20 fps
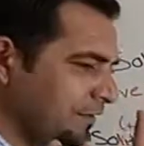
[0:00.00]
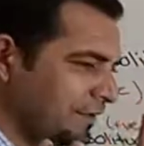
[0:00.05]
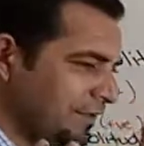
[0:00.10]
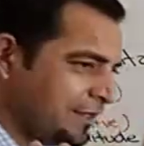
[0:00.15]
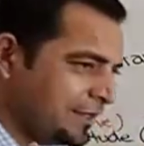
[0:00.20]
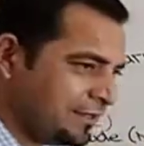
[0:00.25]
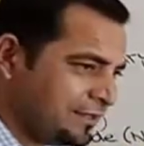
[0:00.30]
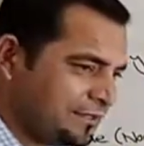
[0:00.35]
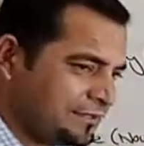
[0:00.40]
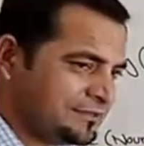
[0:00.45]

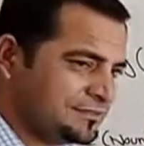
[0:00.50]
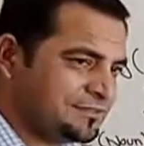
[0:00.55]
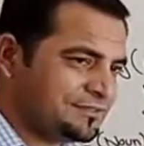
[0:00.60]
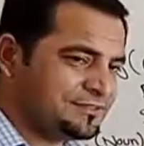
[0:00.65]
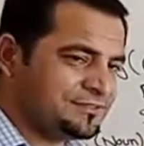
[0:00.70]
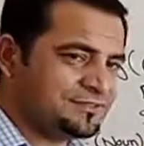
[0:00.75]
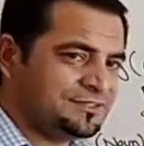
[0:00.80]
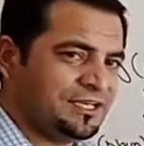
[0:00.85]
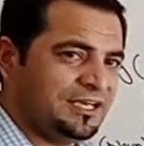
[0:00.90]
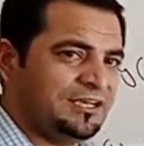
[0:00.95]
it is the
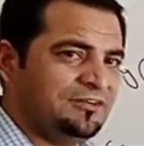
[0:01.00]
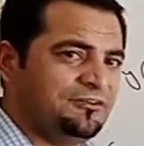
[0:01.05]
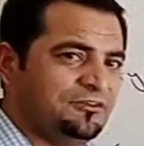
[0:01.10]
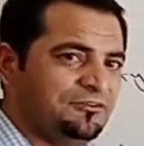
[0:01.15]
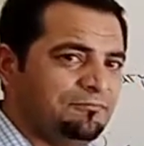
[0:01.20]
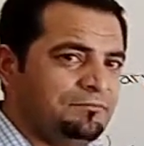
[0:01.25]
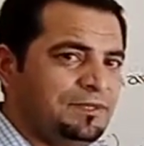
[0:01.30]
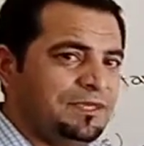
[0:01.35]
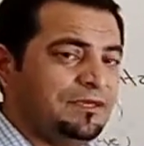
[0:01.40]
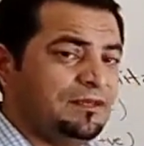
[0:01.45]
state
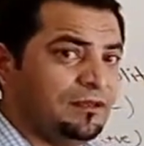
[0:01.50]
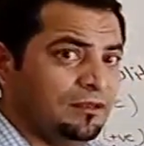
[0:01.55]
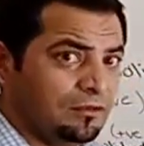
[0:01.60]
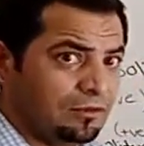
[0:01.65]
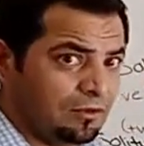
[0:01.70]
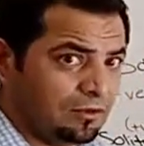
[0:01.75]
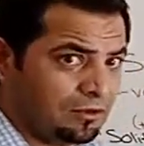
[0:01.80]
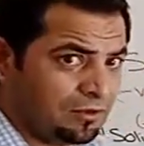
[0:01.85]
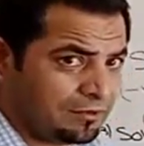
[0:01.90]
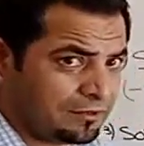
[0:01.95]
of being
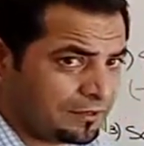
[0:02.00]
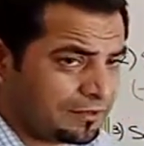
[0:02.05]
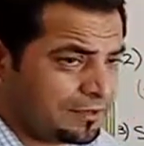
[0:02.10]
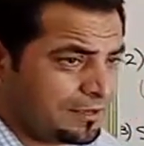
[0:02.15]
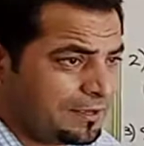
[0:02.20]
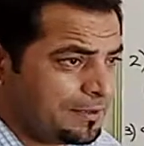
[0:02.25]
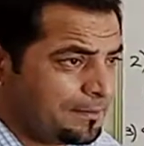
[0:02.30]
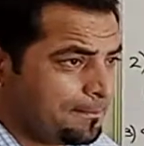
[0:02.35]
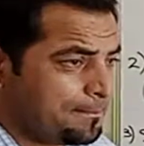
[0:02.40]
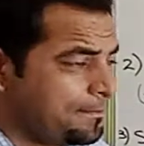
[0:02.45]
alone,
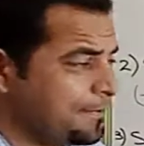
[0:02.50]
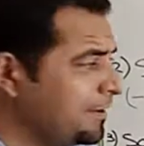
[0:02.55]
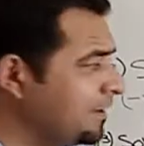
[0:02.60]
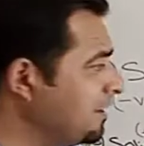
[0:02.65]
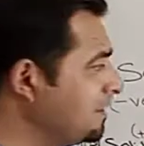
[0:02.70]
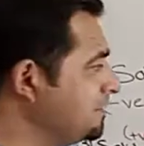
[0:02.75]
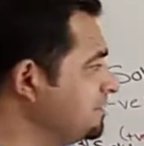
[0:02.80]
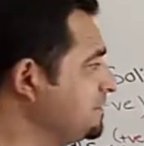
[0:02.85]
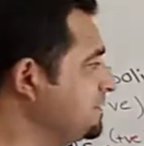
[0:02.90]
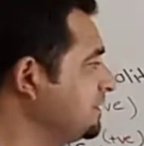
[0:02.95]

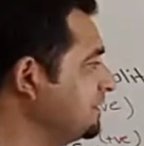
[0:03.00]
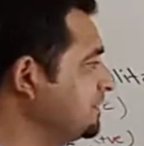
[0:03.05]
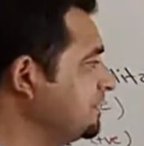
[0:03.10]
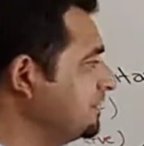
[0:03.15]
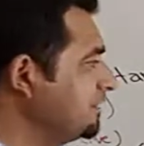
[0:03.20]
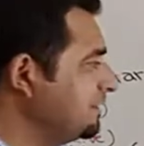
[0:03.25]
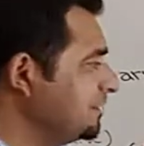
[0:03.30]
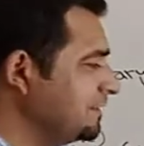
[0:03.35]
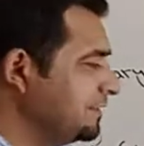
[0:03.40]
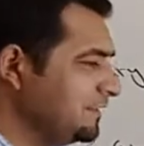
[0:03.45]
but
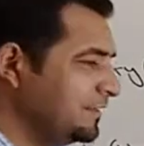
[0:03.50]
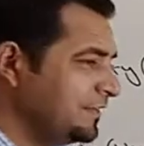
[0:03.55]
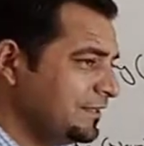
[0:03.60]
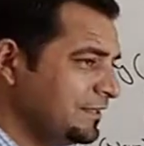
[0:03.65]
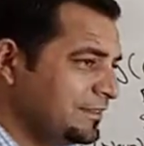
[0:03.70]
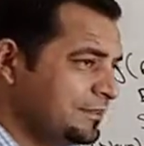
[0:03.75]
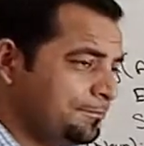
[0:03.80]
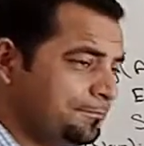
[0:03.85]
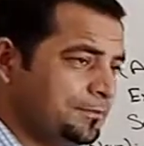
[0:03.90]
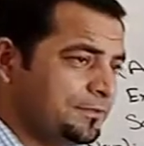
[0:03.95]

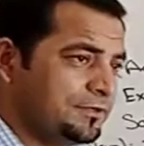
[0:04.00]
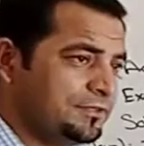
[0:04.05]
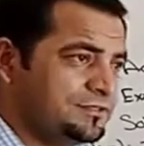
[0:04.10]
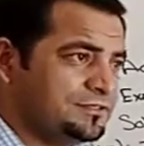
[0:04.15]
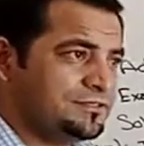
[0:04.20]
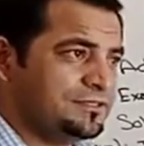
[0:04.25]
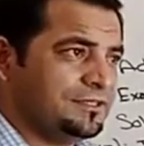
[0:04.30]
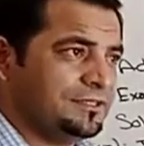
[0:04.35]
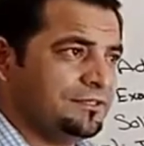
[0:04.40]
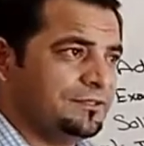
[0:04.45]
the
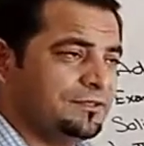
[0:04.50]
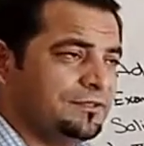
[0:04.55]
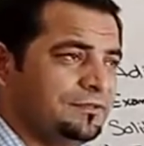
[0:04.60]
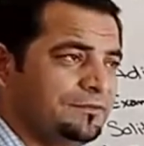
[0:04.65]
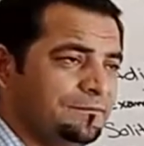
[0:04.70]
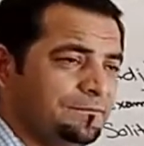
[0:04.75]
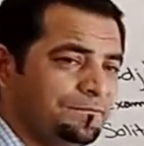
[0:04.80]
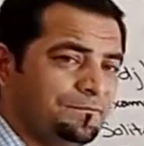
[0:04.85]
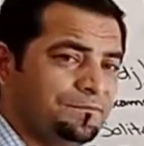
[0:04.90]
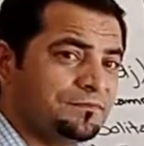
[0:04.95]

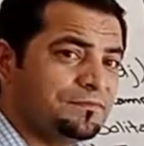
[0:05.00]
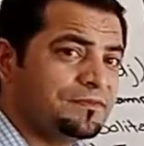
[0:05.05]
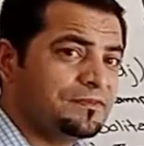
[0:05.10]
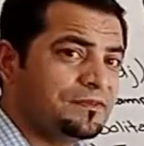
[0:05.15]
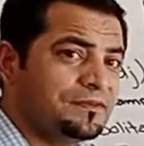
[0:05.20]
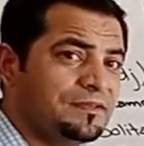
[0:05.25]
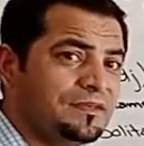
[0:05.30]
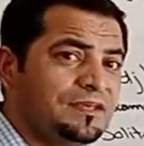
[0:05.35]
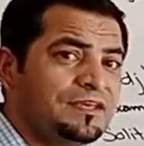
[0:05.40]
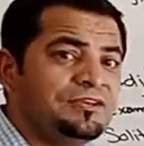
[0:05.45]
person
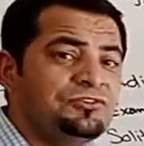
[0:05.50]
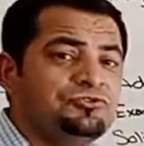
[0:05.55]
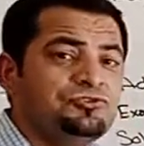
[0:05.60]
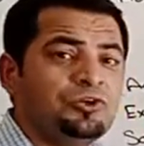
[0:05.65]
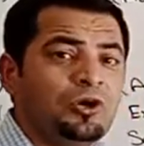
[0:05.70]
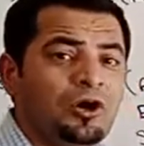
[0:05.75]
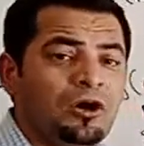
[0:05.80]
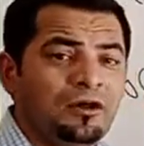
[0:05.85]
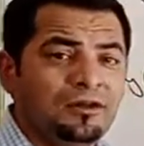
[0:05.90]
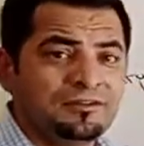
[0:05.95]

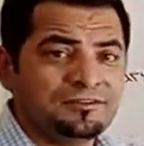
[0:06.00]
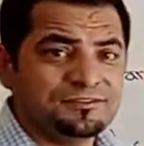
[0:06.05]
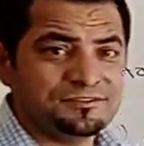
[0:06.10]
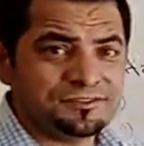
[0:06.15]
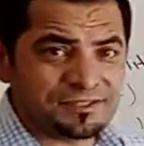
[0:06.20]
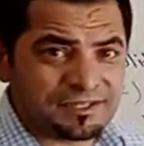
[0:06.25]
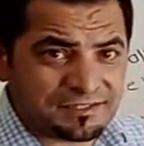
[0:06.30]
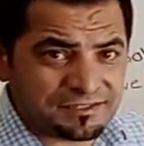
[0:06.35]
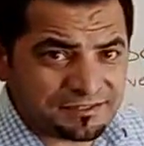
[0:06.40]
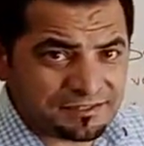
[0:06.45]
enjoys
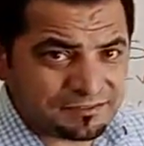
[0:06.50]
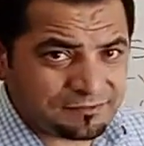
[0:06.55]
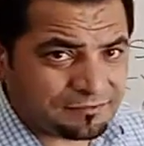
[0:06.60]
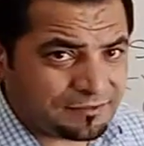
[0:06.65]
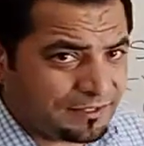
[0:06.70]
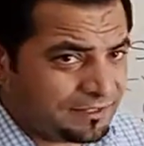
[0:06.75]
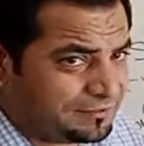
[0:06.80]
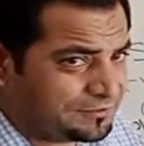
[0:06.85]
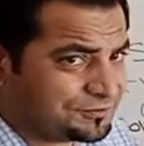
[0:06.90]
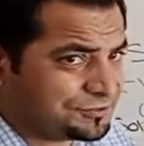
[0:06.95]
it,
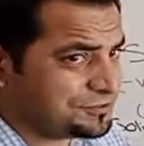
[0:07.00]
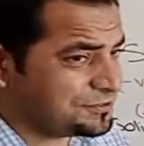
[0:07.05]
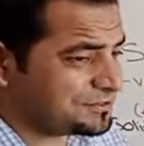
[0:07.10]
right? So